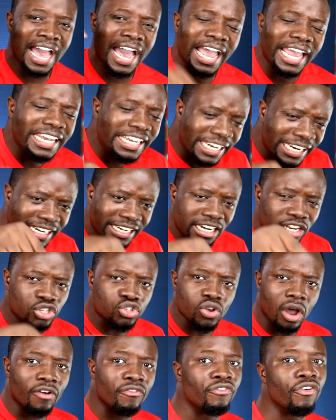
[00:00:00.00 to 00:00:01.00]
I did
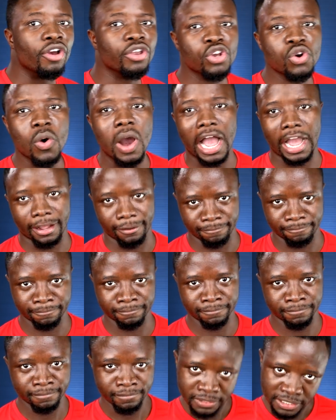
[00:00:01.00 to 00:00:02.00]
this one for you,
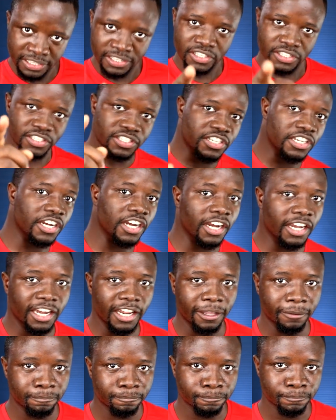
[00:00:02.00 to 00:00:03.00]
Jimmy
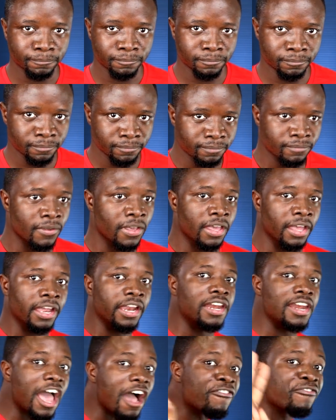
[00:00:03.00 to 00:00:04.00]
D.
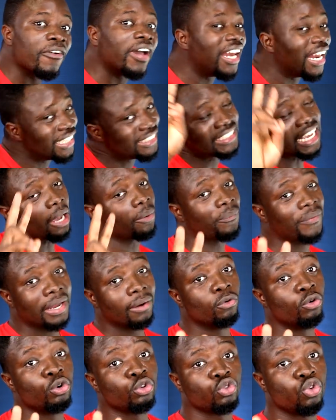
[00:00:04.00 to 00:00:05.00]
Now, for the SIP,
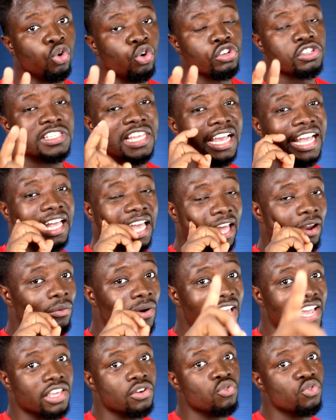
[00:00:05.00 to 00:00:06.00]
who too, said a
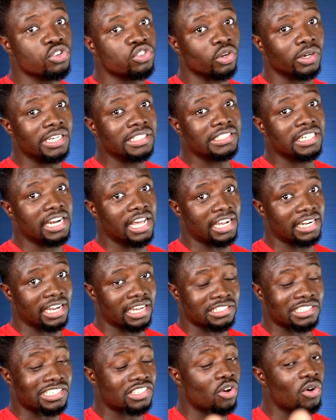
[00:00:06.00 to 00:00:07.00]
rack who saw a
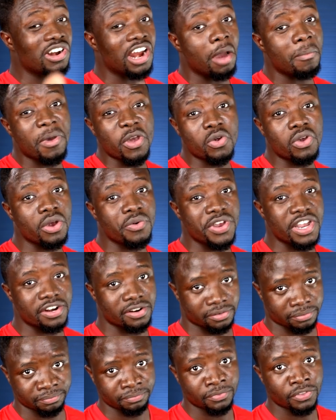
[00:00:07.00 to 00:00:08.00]
Delilah. She's all that big, you
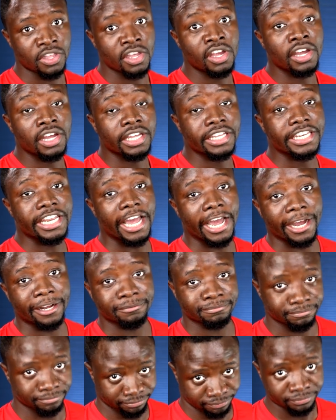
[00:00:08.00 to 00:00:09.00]
know. Yeah.